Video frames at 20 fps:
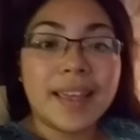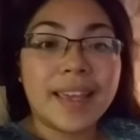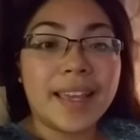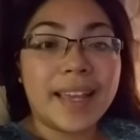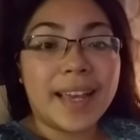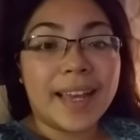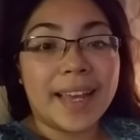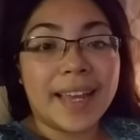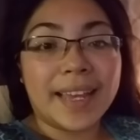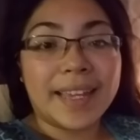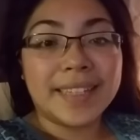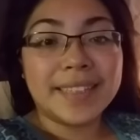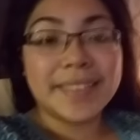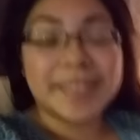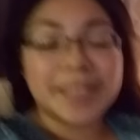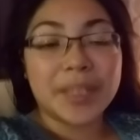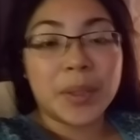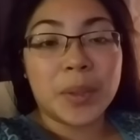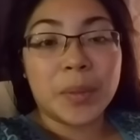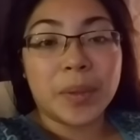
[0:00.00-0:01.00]
Hey guys,
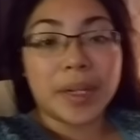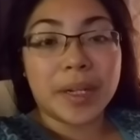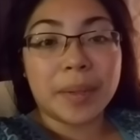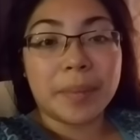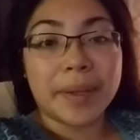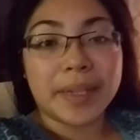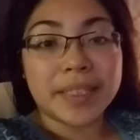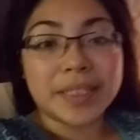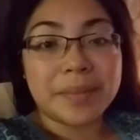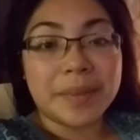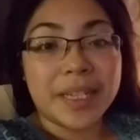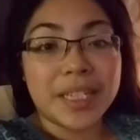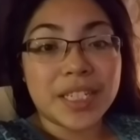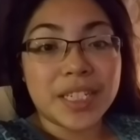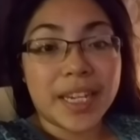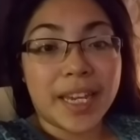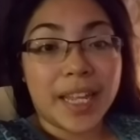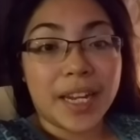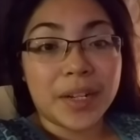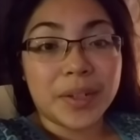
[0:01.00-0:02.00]
so welcome back to my
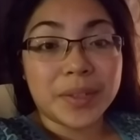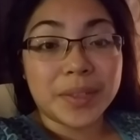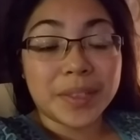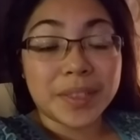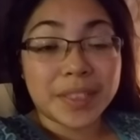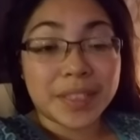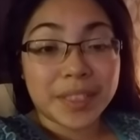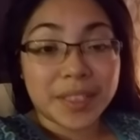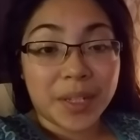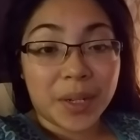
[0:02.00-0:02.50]
channel.